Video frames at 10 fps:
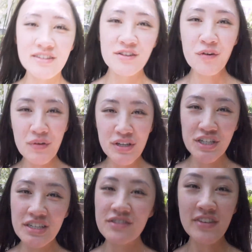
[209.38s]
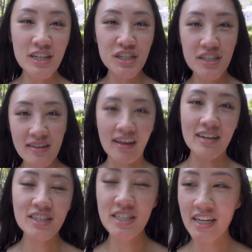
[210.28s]
So just finished
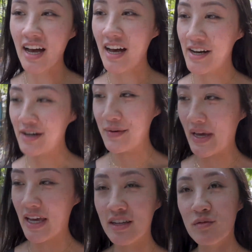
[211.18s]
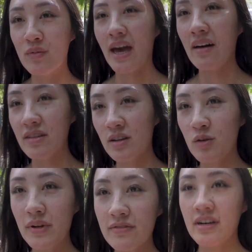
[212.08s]
lunch, and we have a little
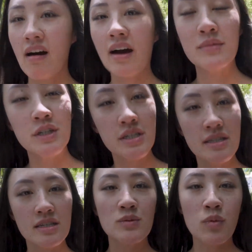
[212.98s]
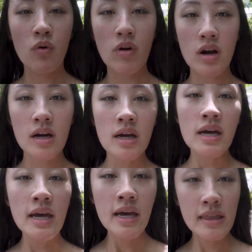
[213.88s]
bit of time to just explore
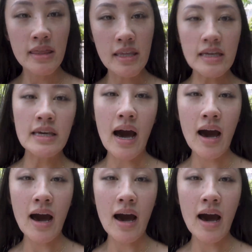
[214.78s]
the